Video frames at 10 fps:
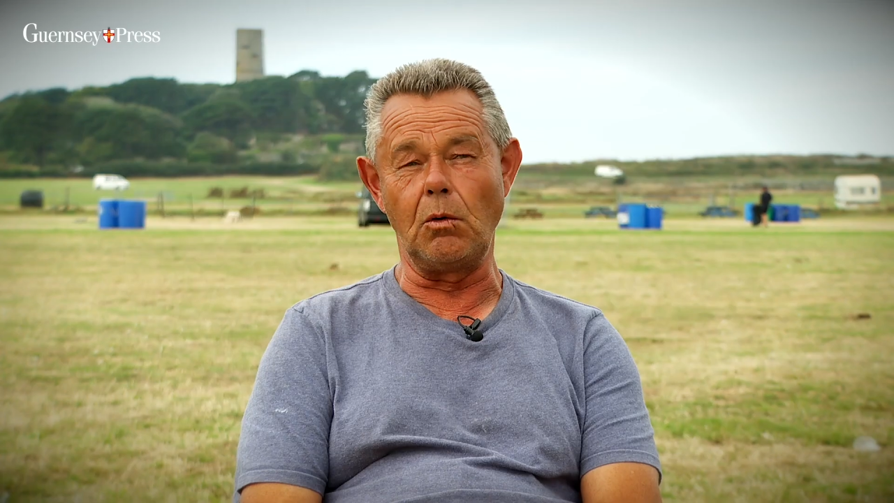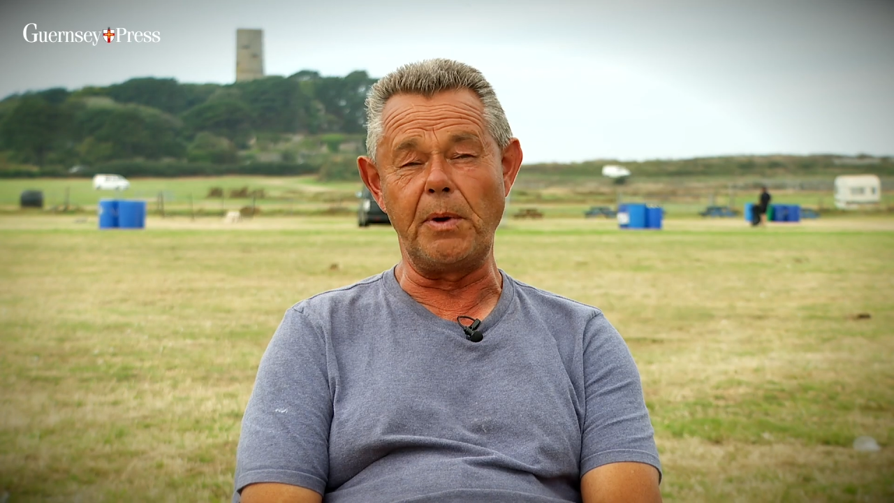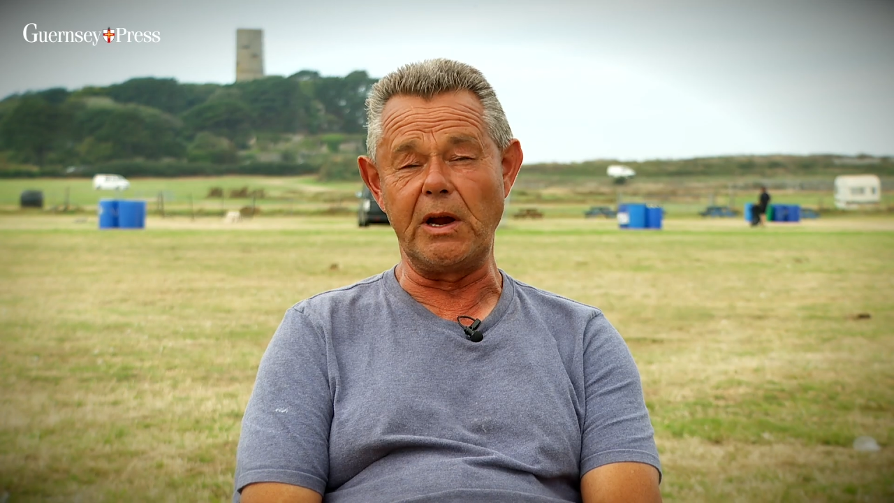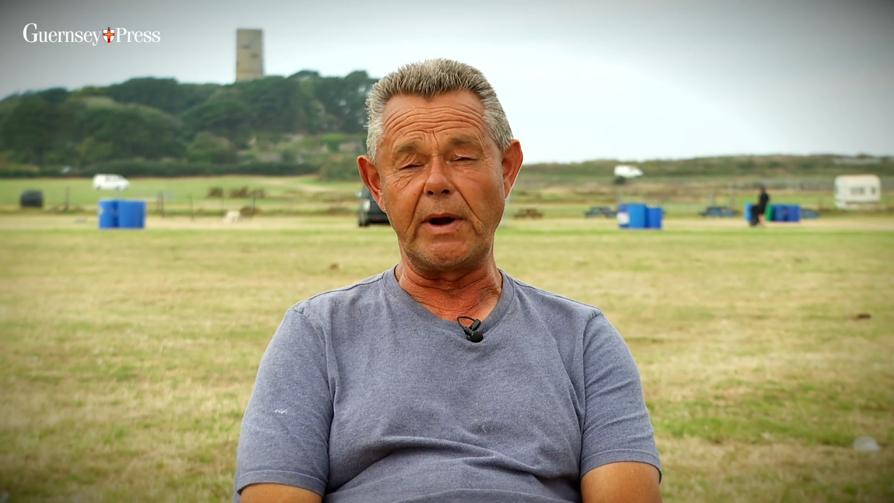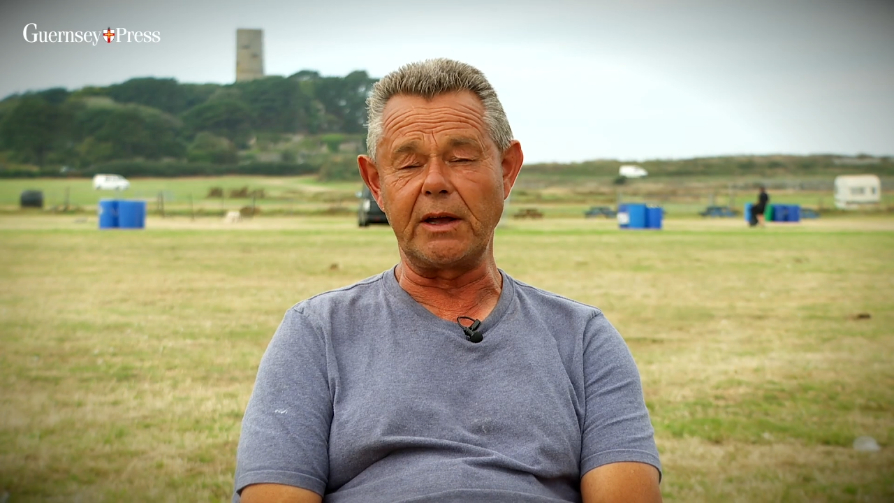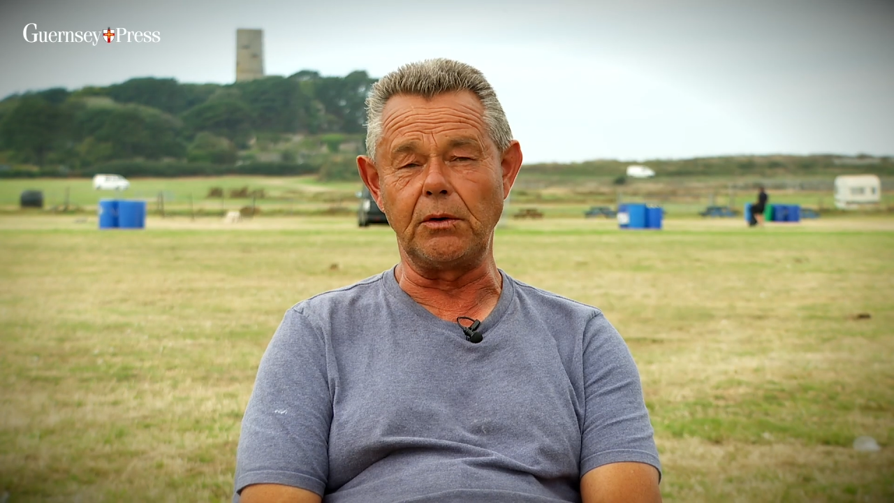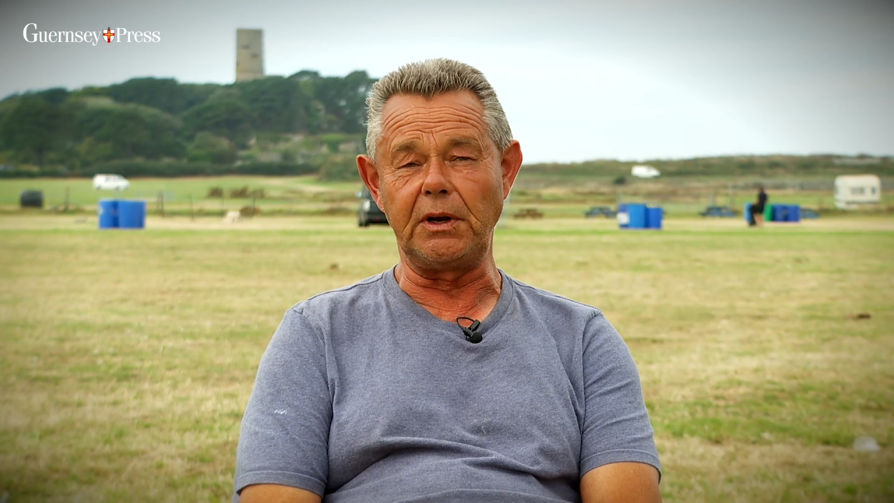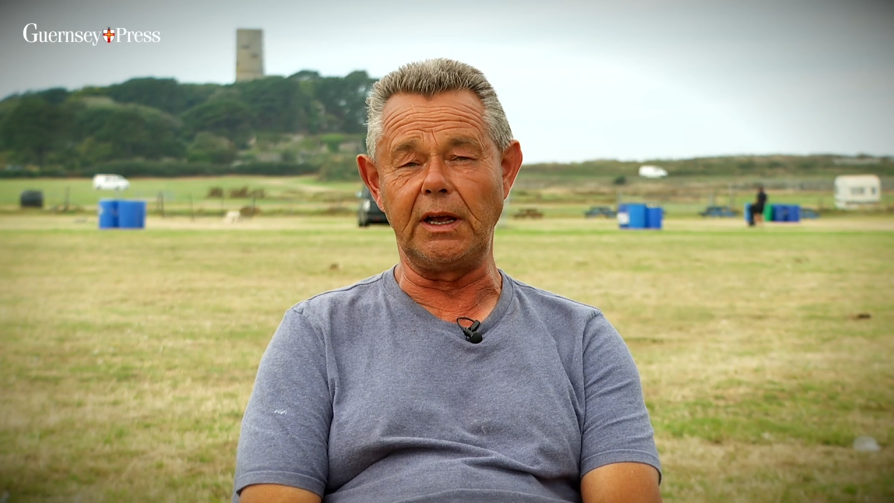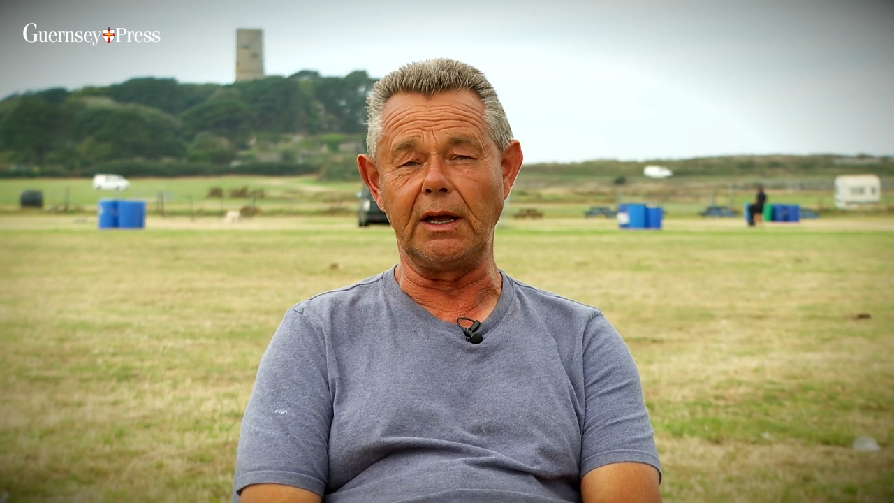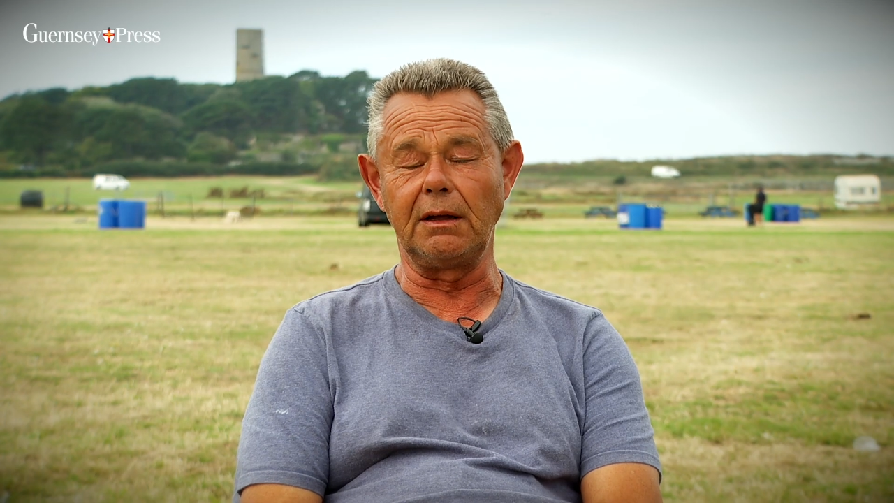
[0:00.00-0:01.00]
will be a record
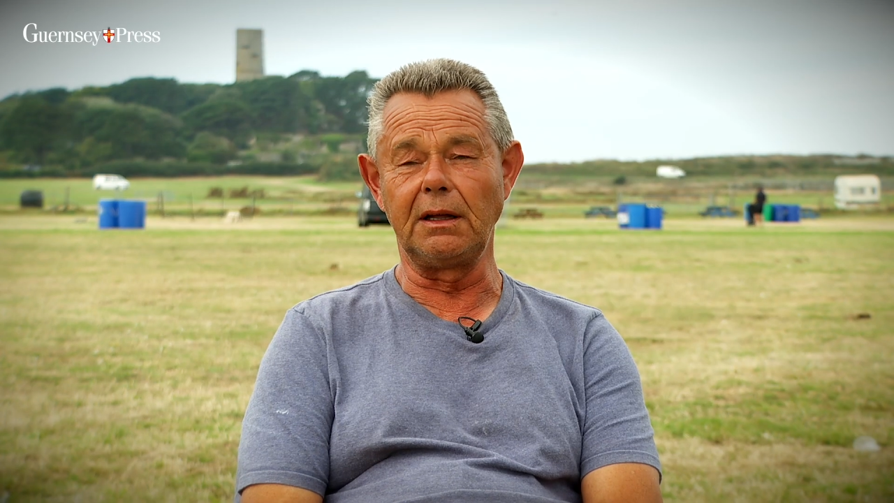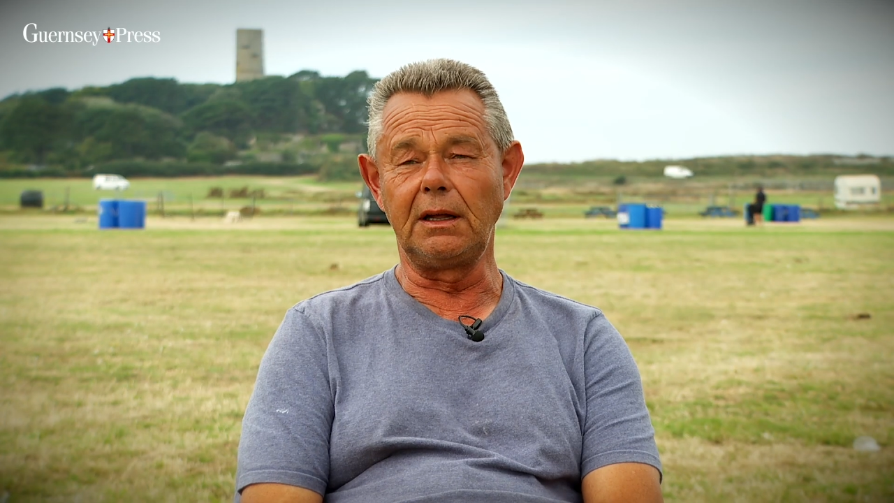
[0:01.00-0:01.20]
year.